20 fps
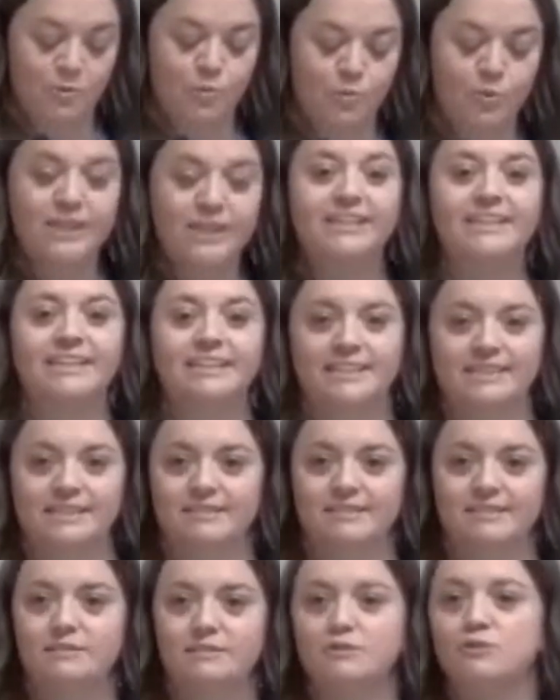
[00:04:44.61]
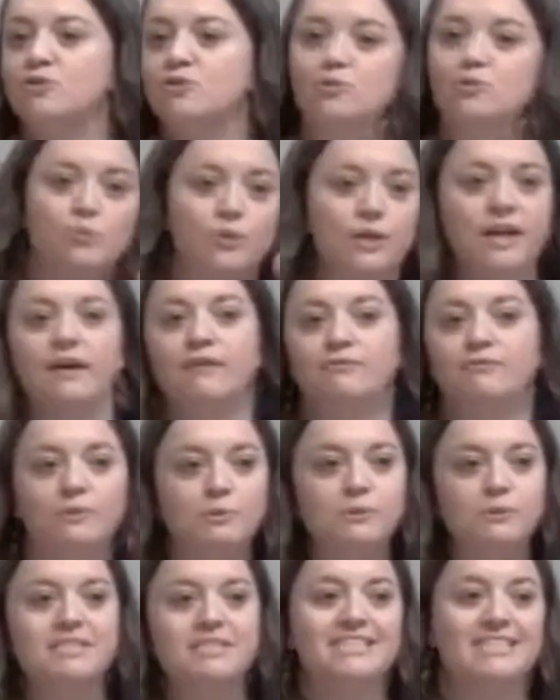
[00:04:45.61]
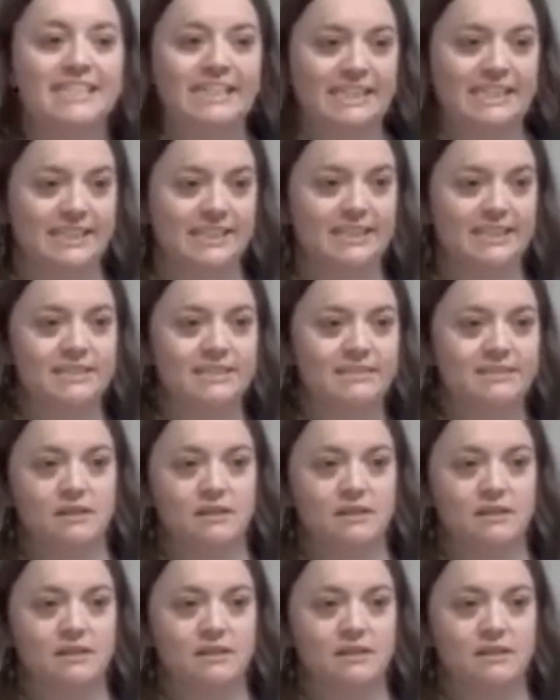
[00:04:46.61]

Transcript: willingness to do whatever was needed,